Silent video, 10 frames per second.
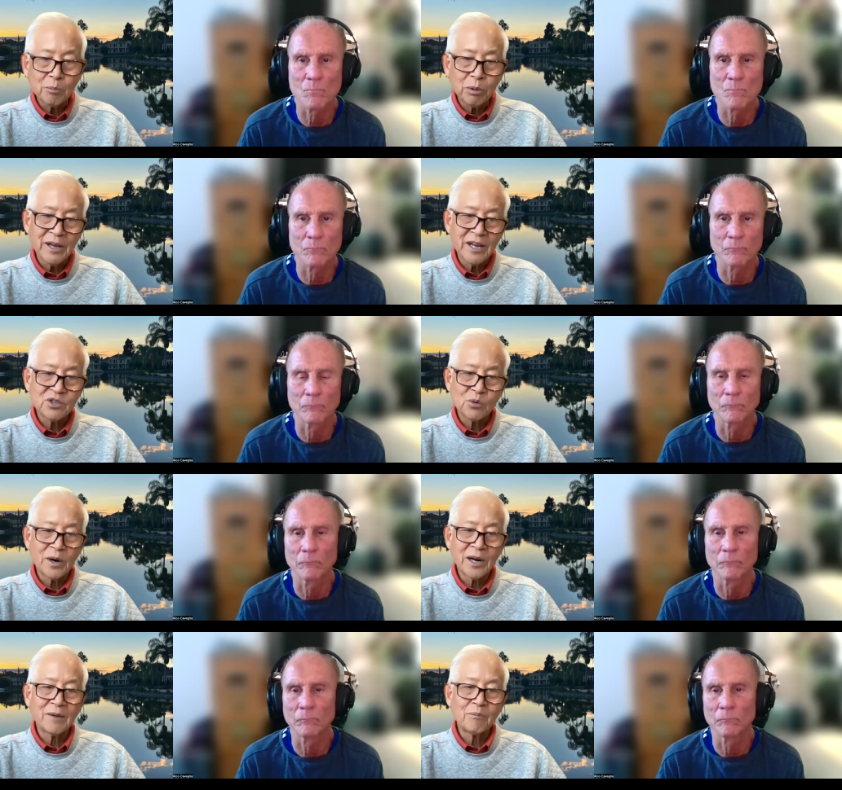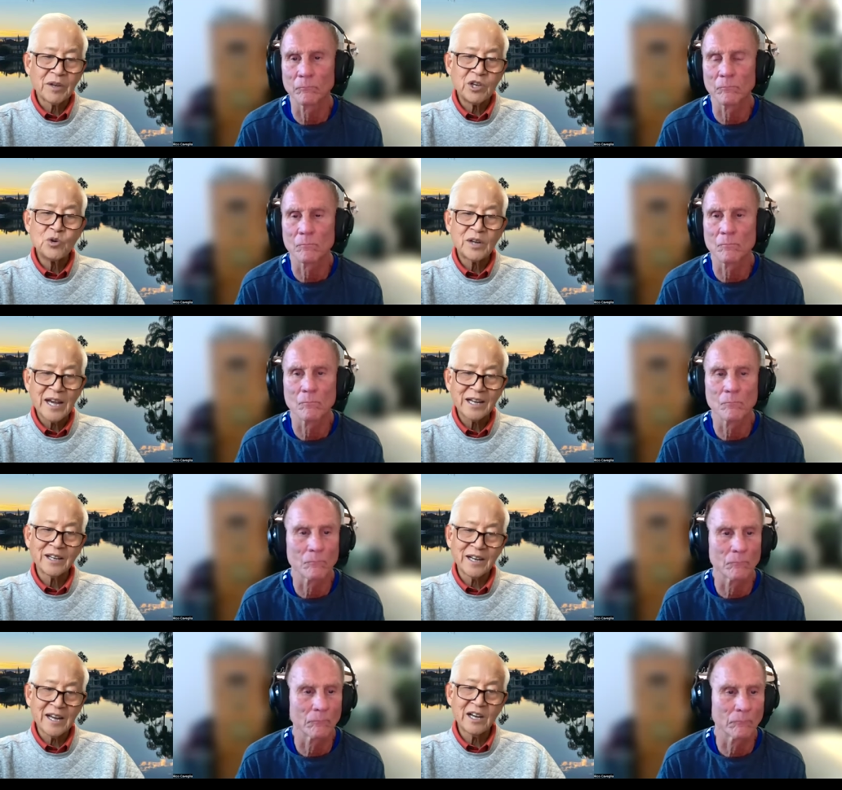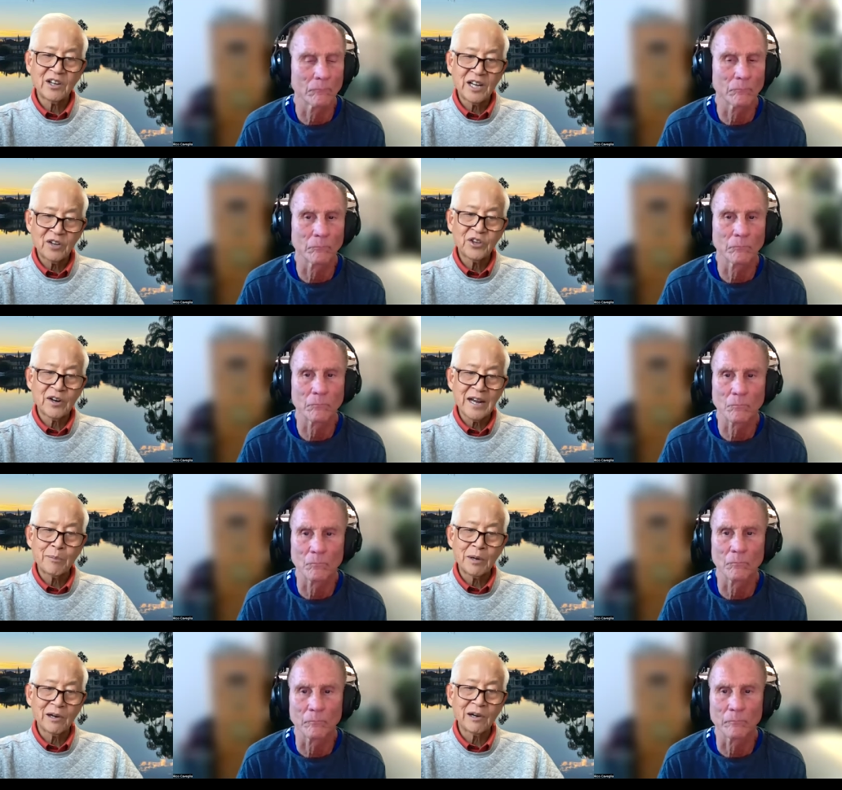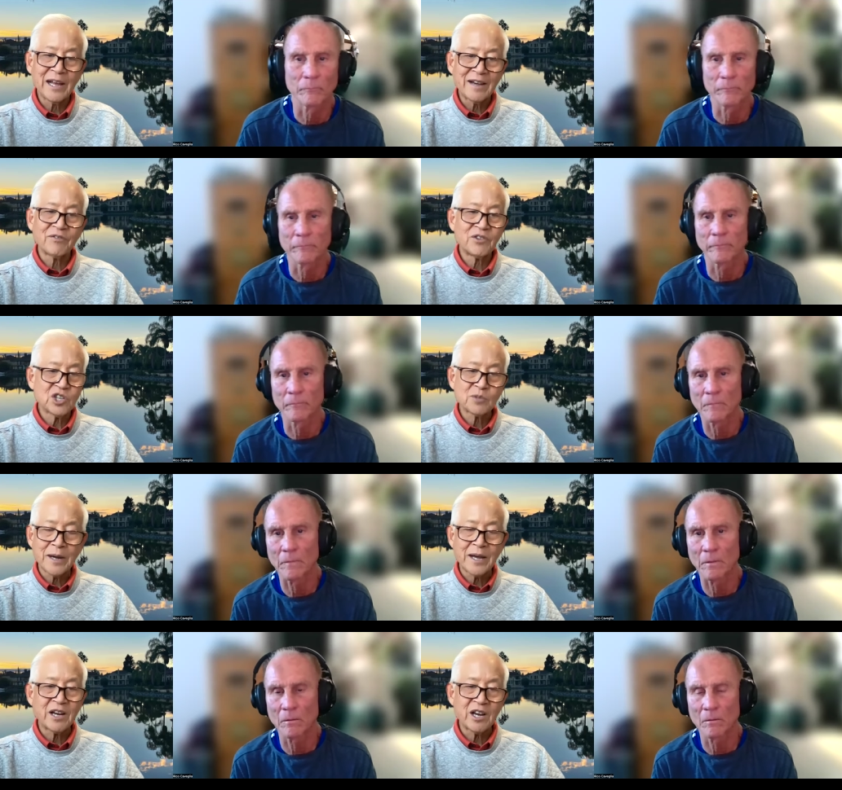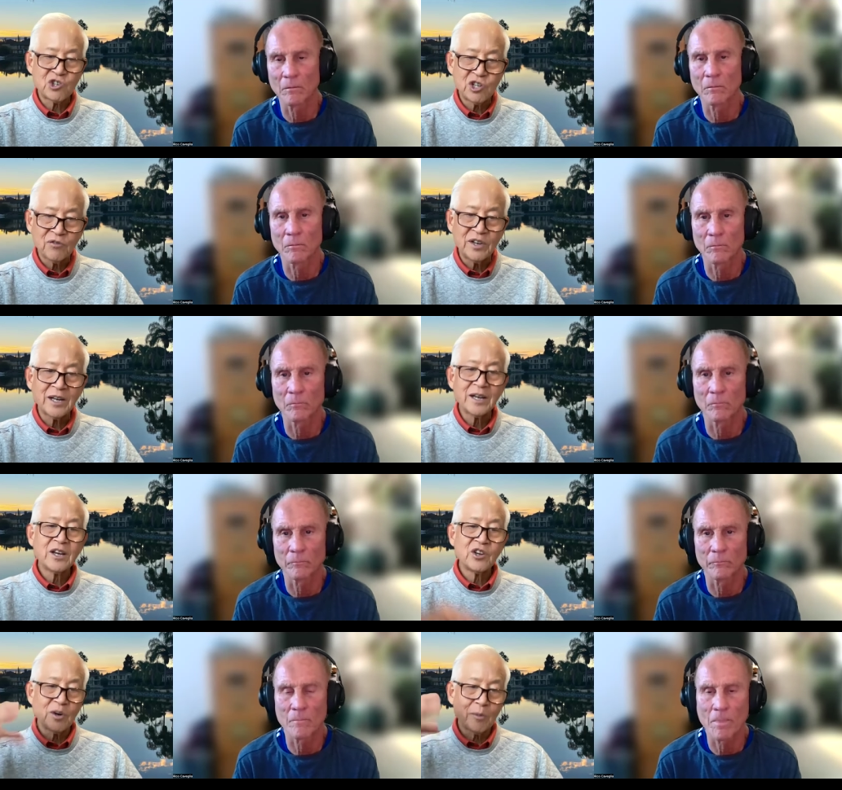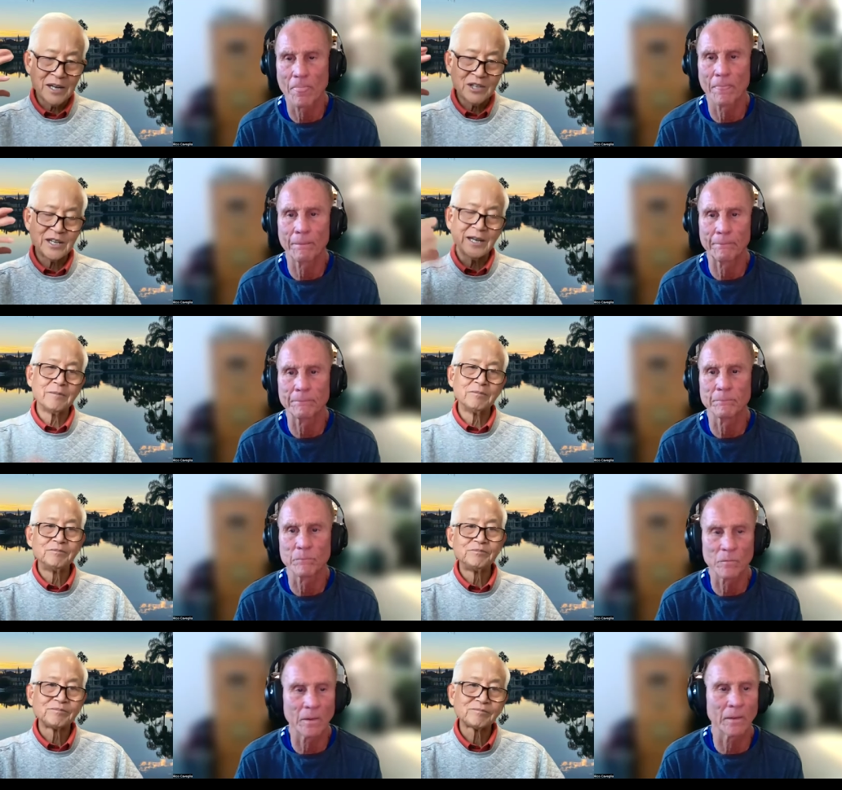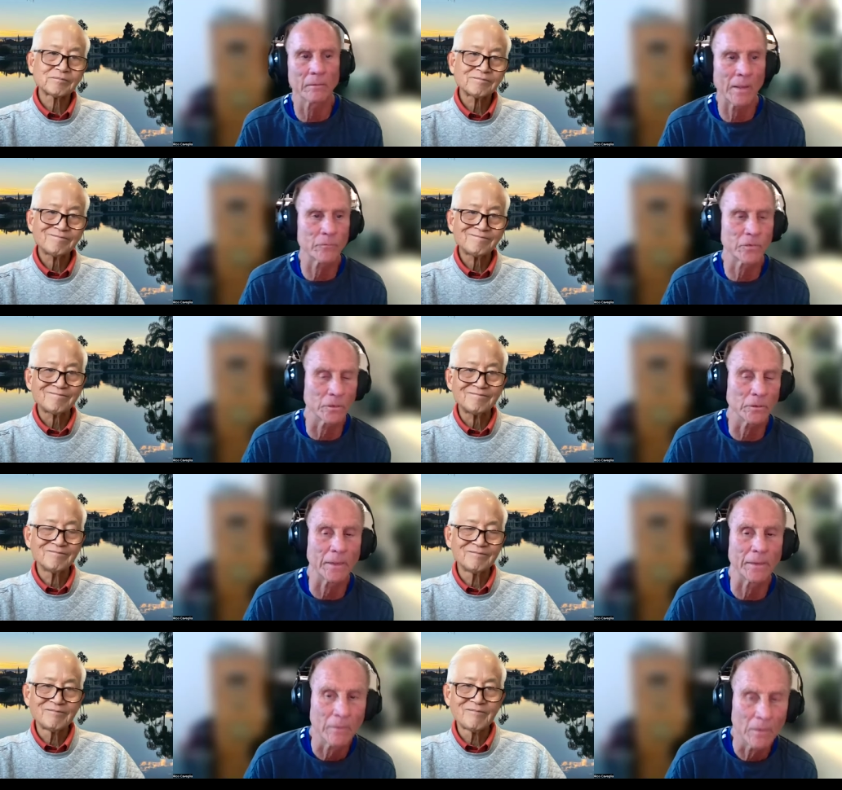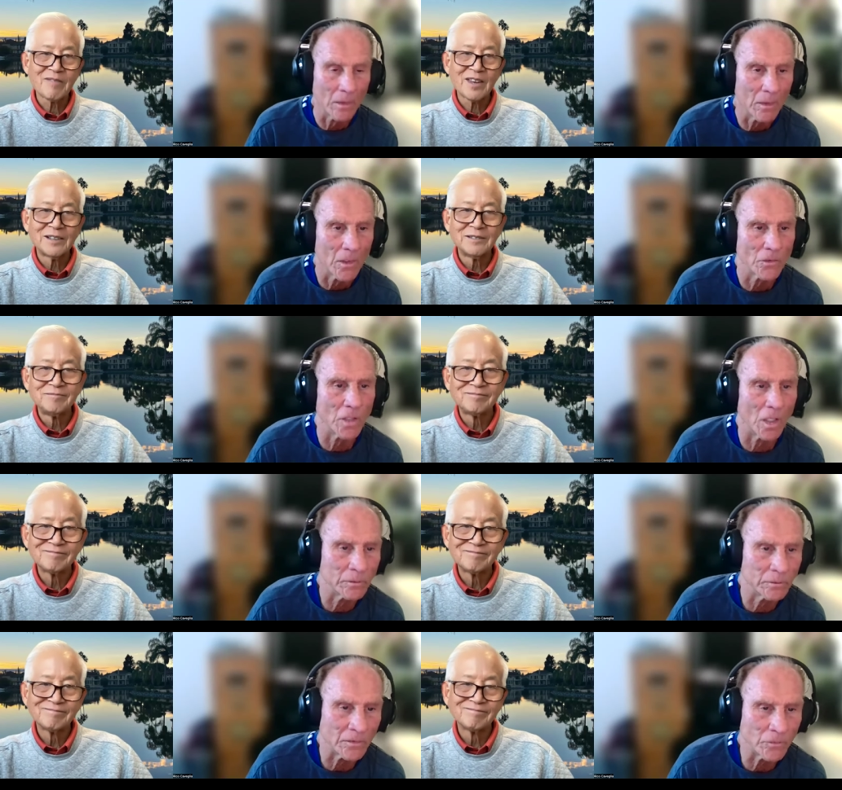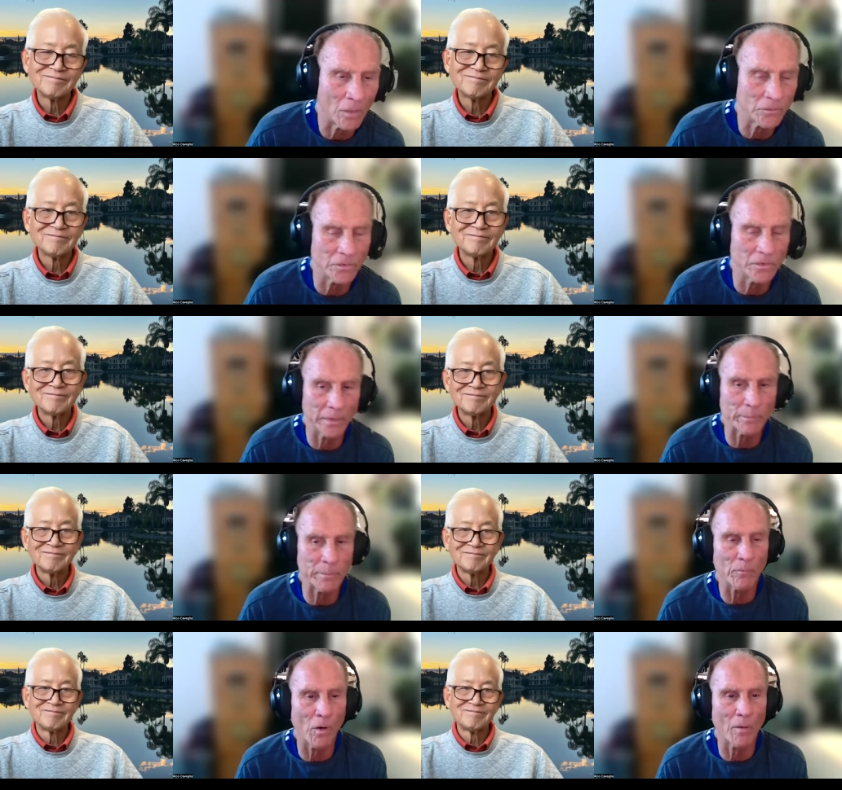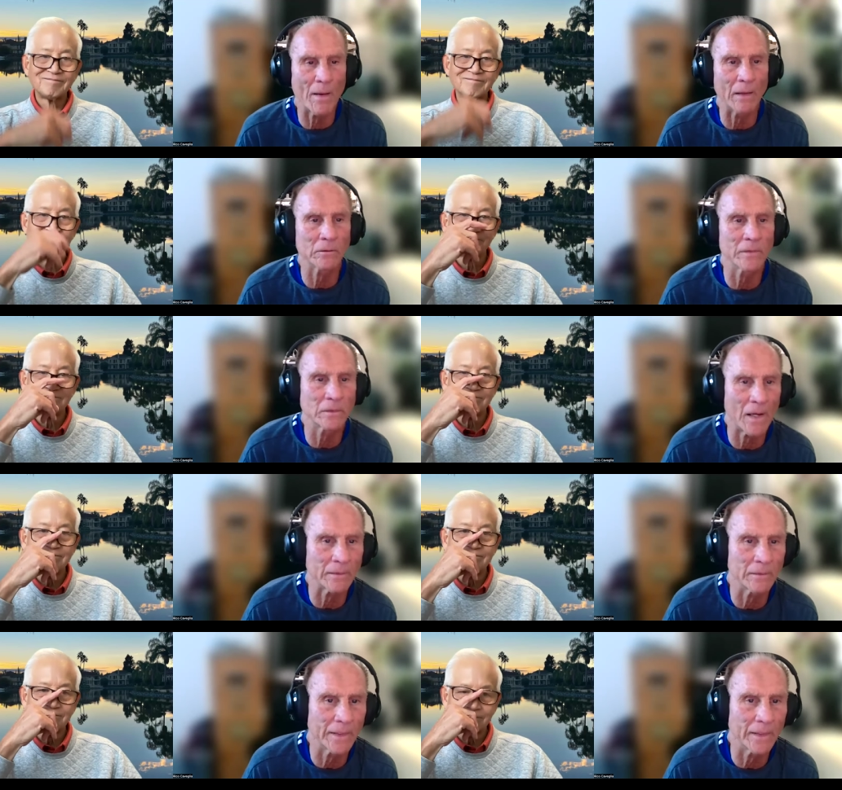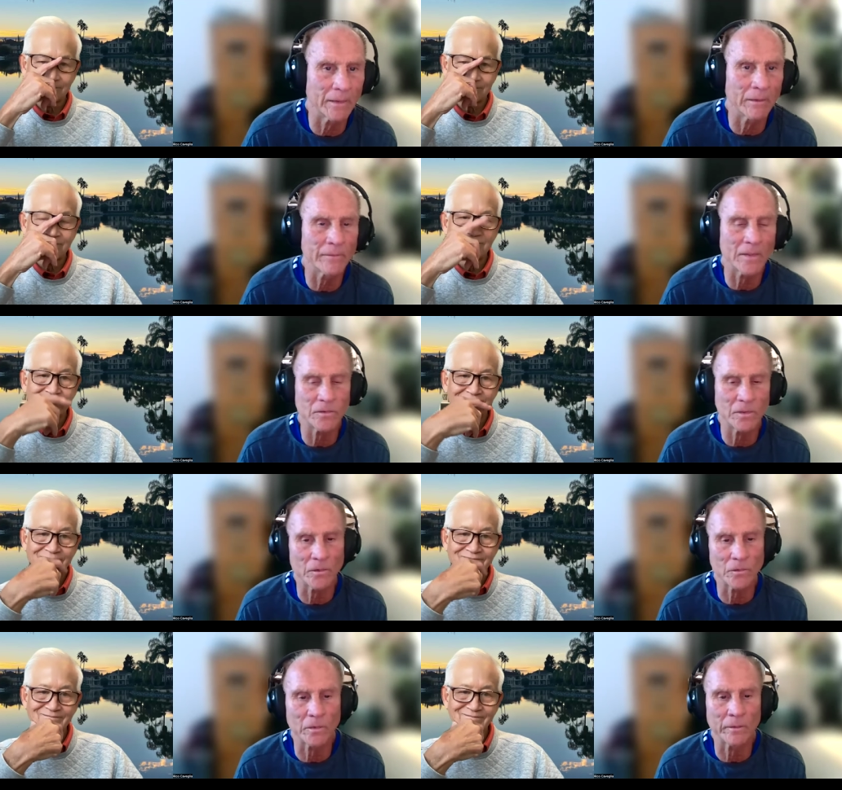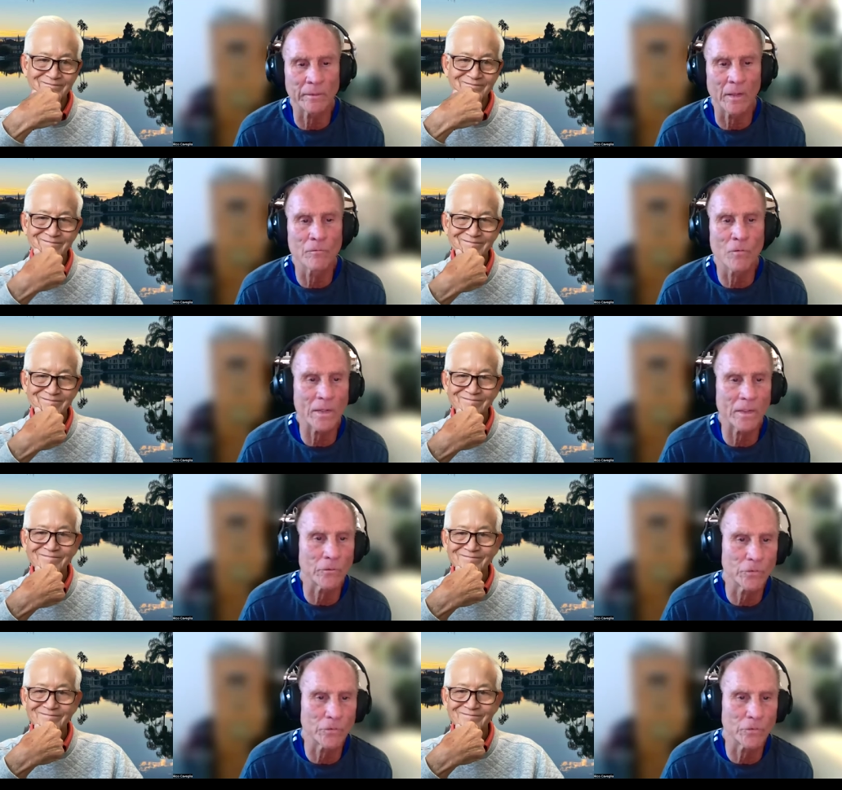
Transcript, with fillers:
Speaker 1: a place where you can lead a he- healthier, happier life just by shifting your mindset.
Speaker 2: Yeah, absolutely. So let's talk just a little bit more about because the title again of this is uh, avoiding